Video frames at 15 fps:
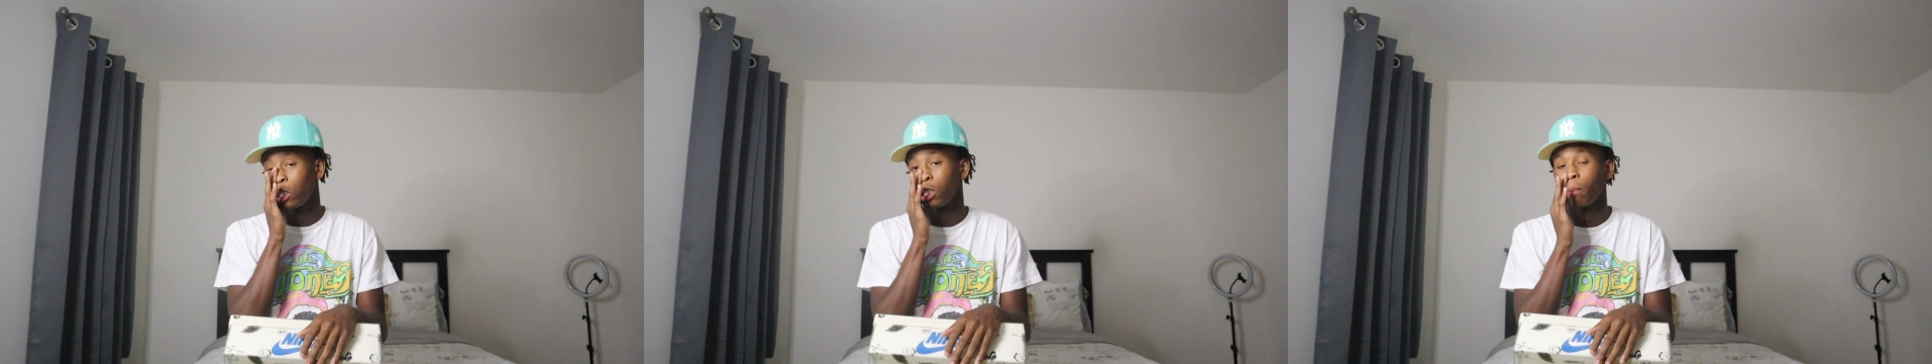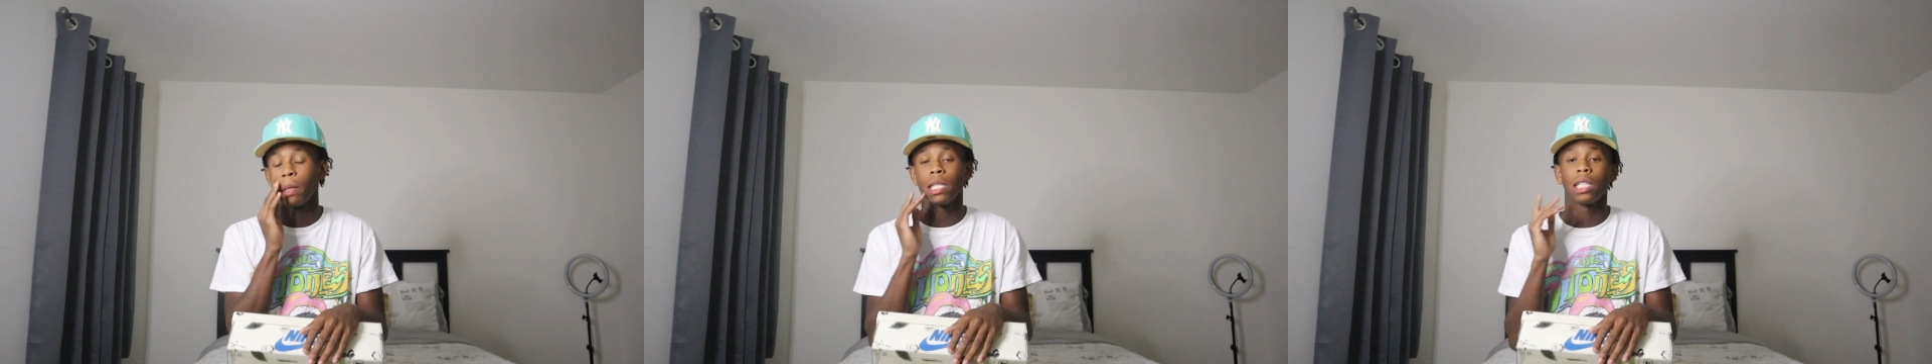
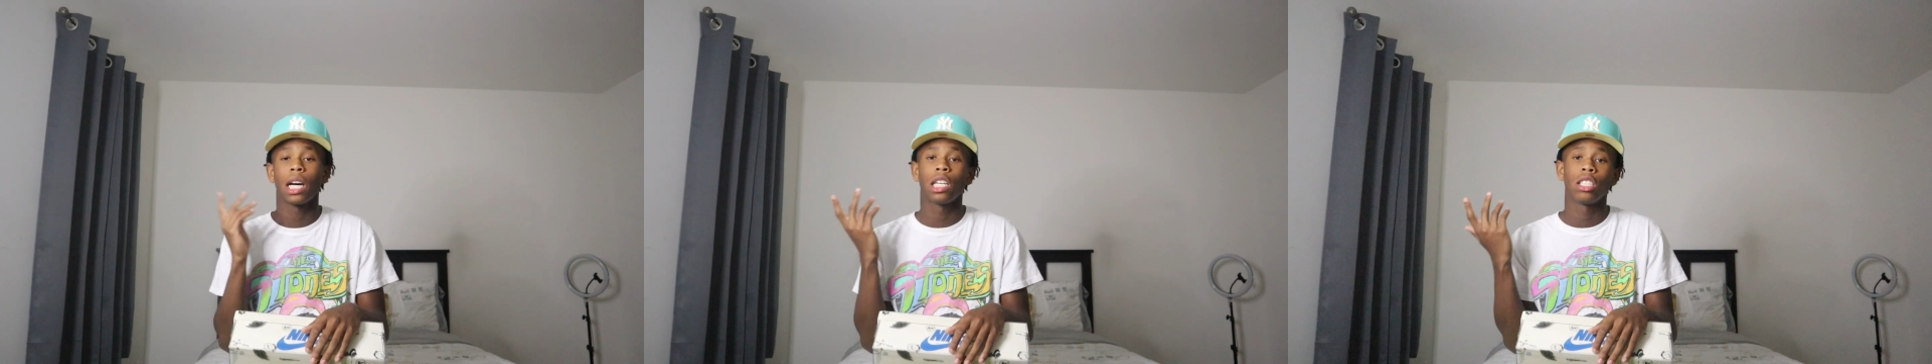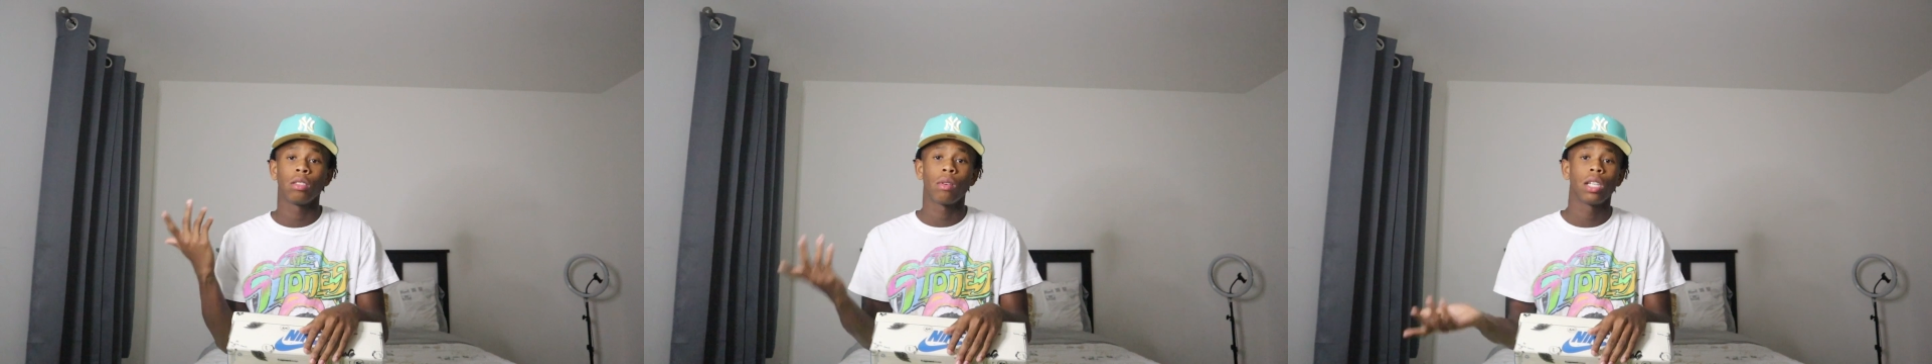So make sure
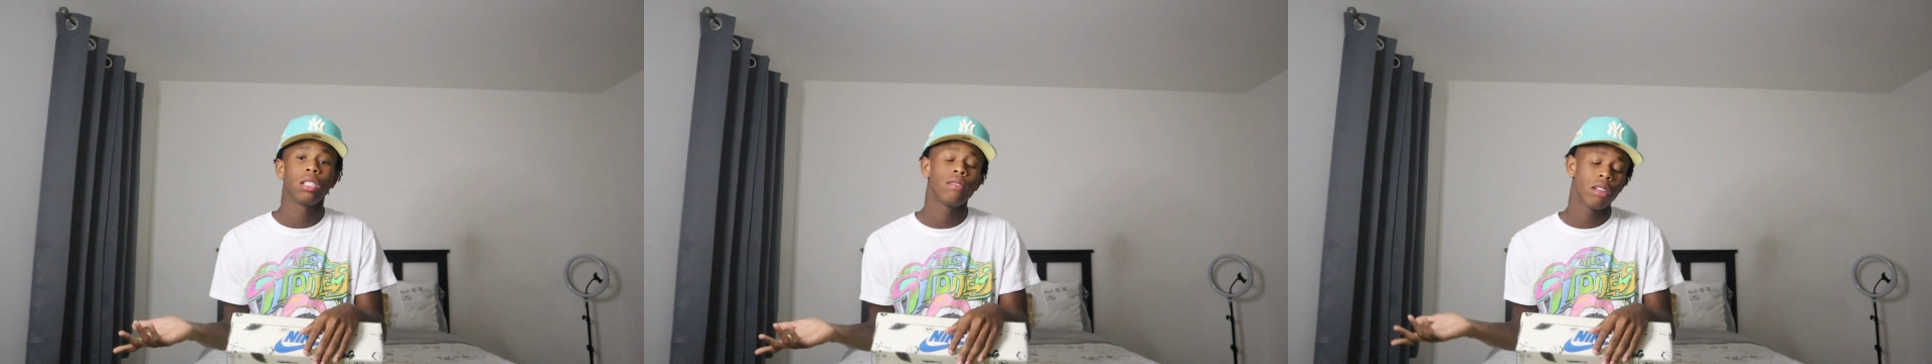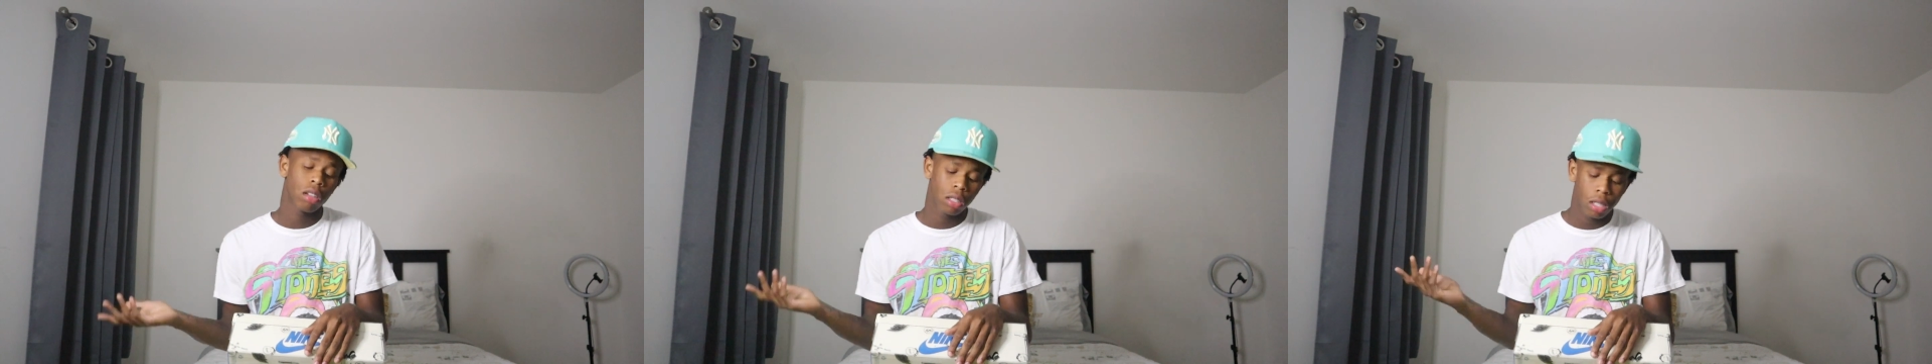y'all just watch
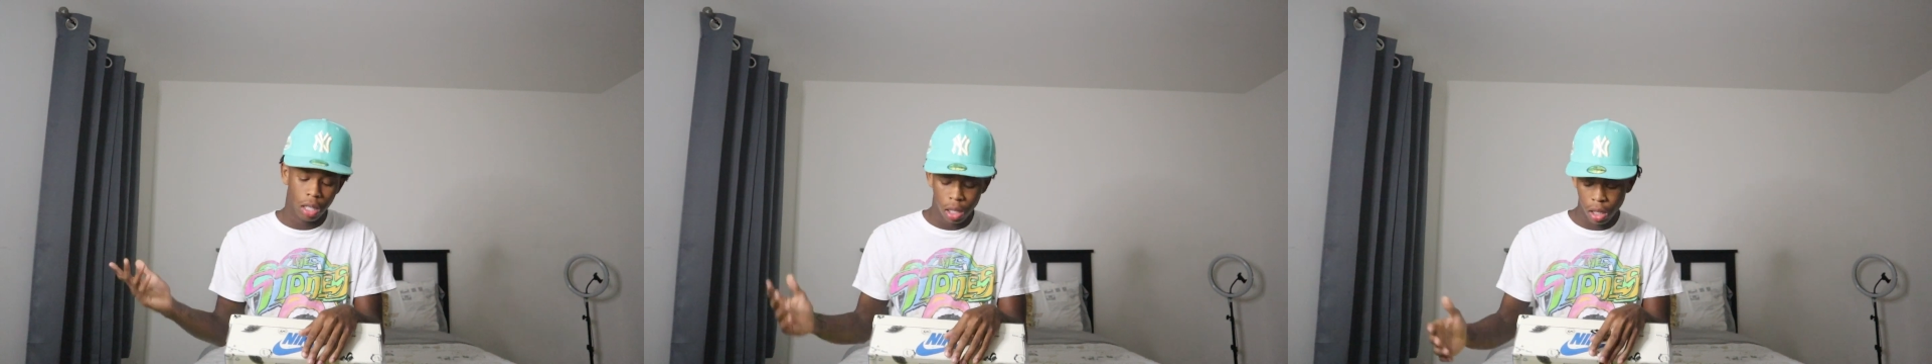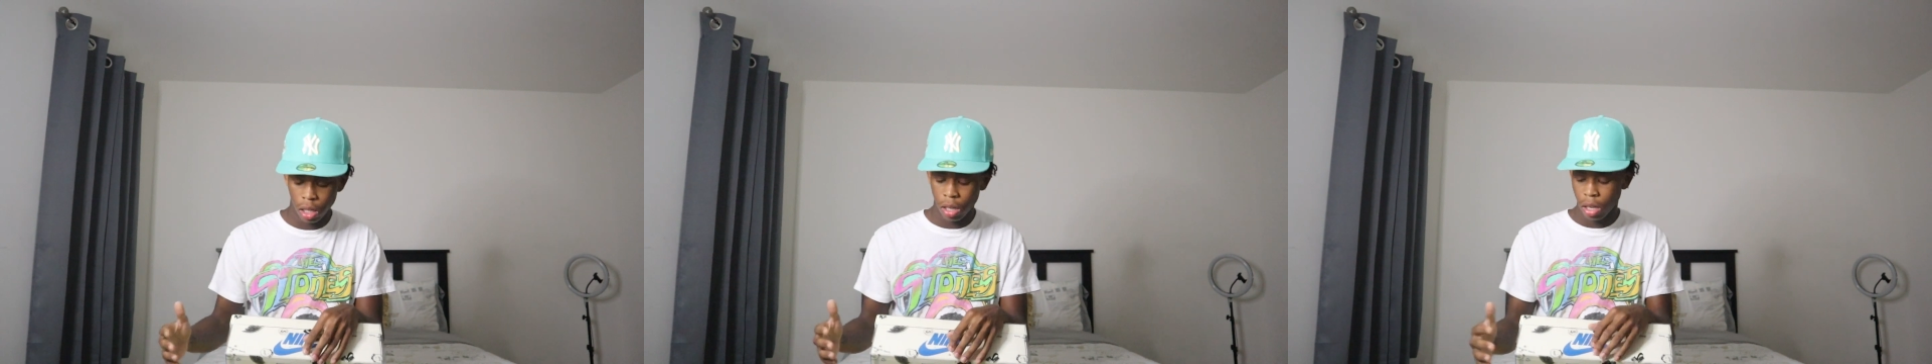the video to
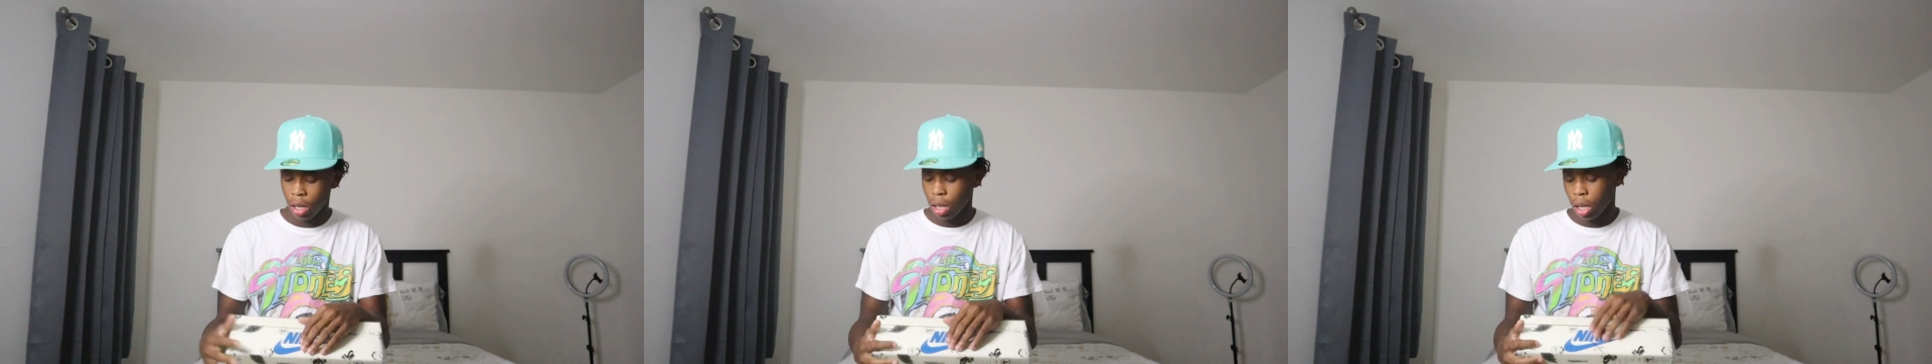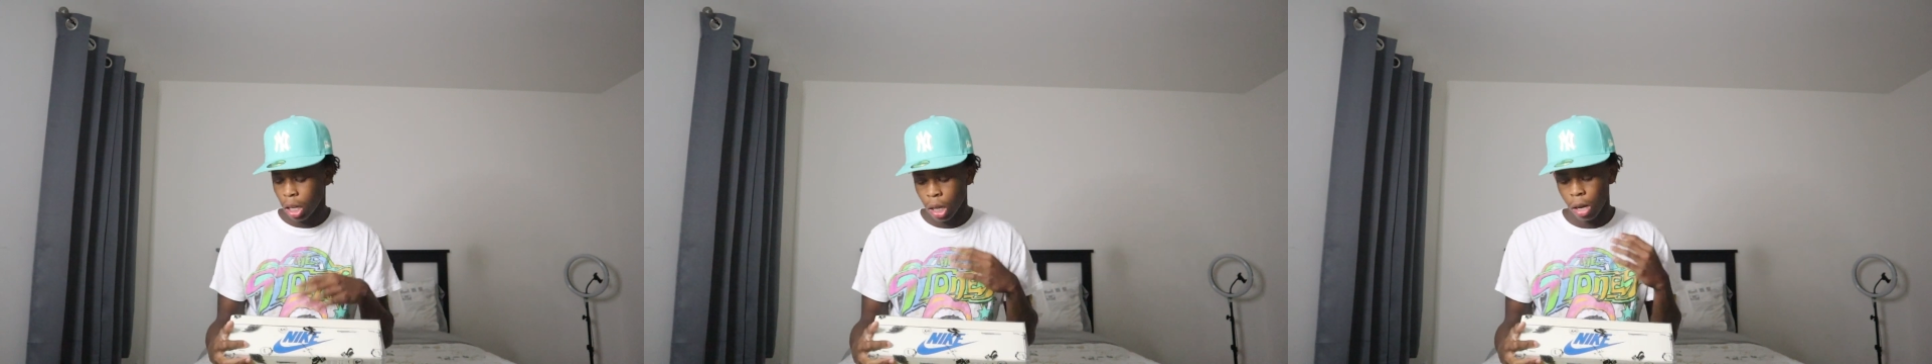the end.
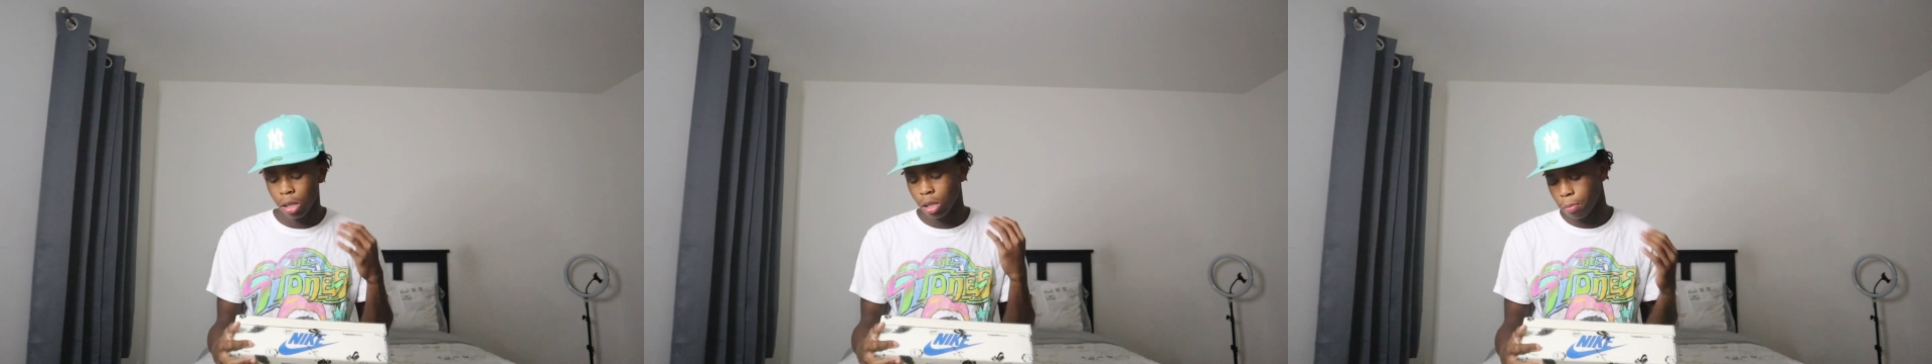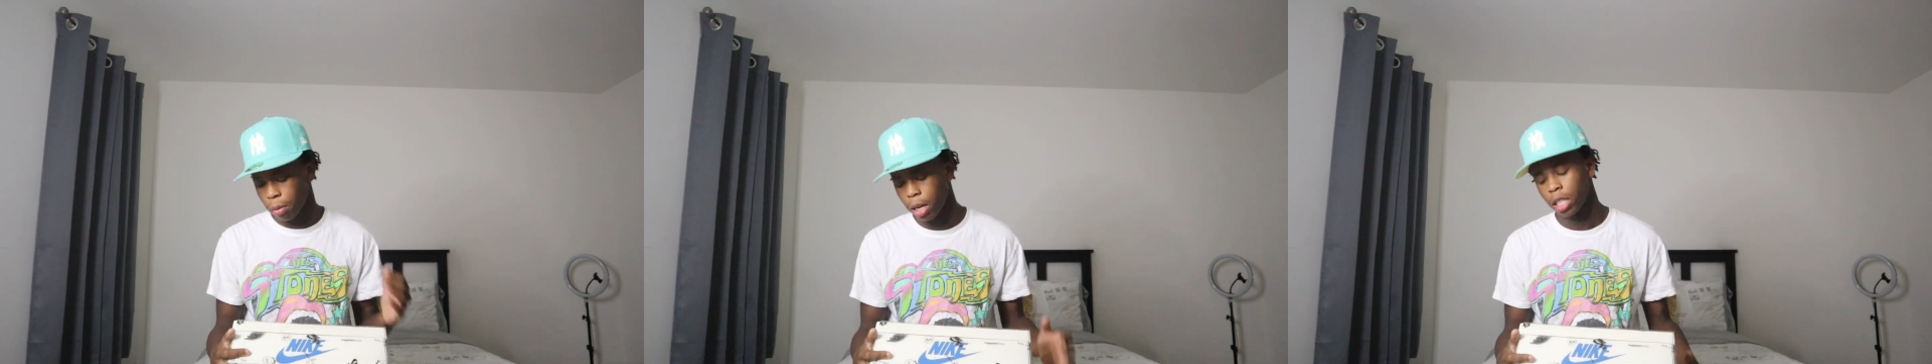
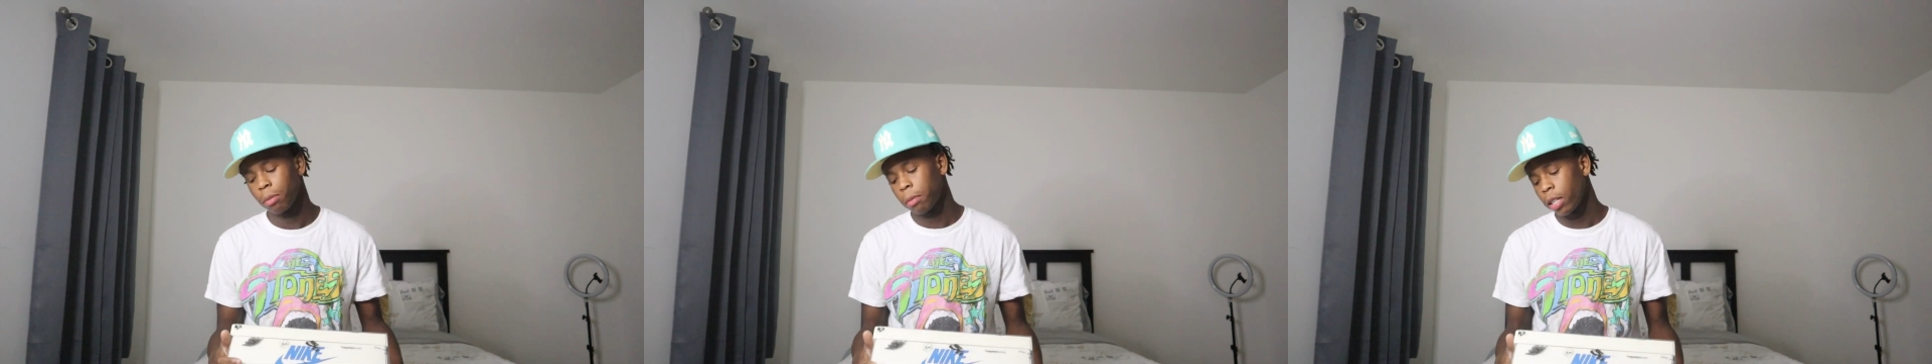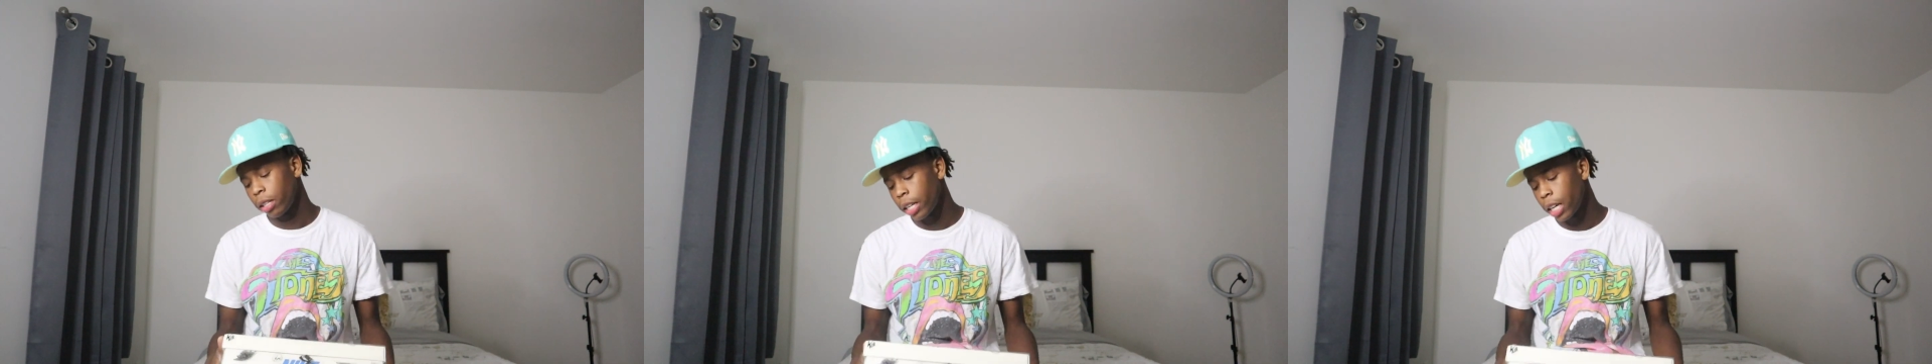I'm surprising my